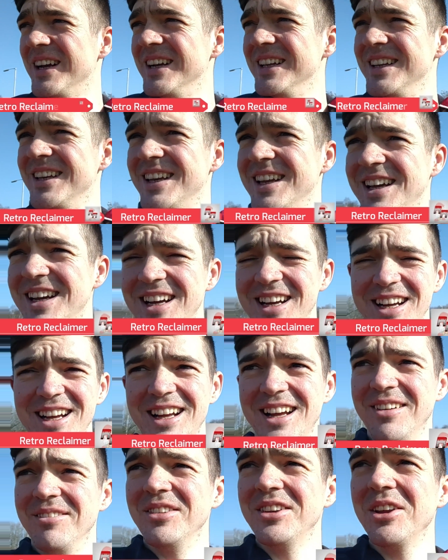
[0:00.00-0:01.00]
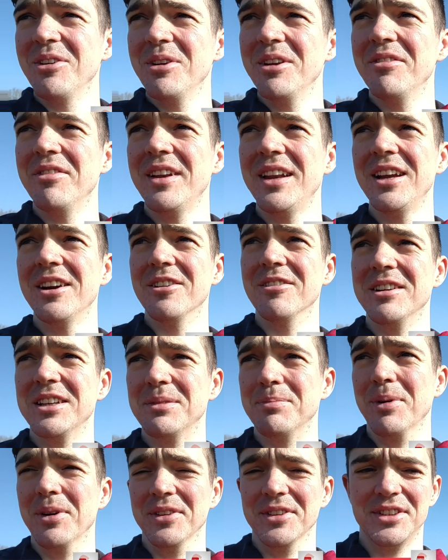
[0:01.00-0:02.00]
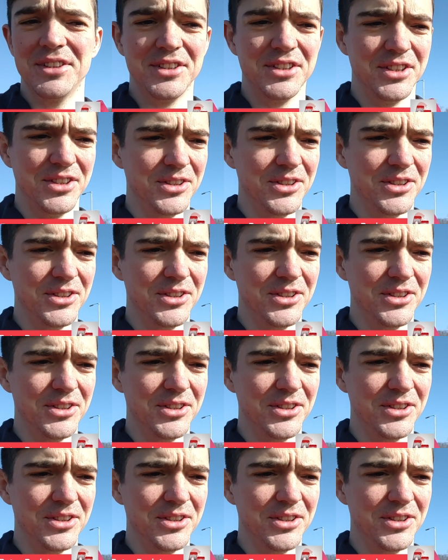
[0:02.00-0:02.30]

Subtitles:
and I'm doing a video response